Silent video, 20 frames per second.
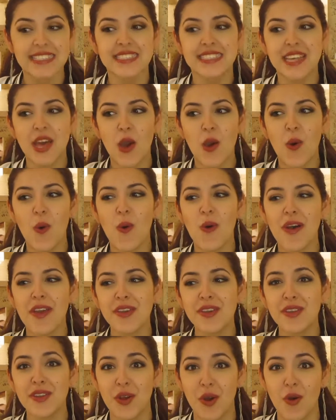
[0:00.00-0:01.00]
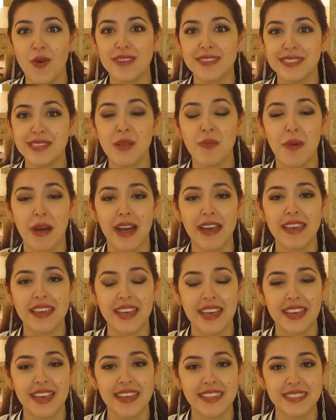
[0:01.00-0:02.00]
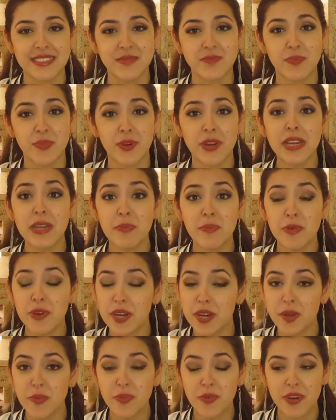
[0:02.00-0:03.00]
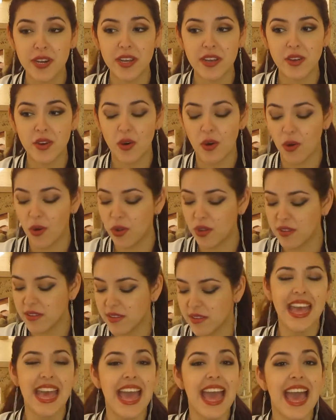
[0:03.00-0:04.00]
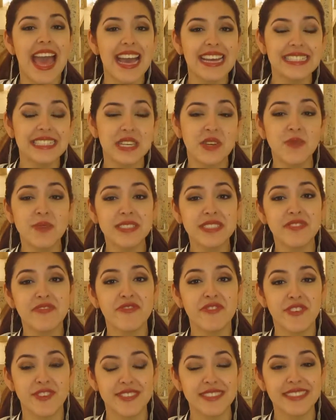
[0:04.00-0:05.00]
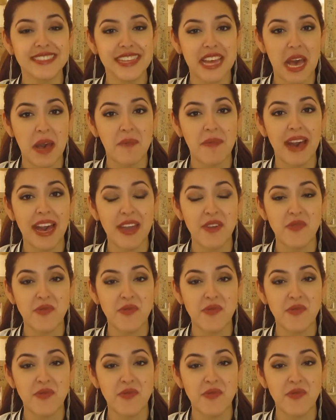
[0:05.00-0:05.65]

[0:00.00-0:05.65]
So, you know, Slovakia gets pretty, pretty, pretty cold. And it was the first time I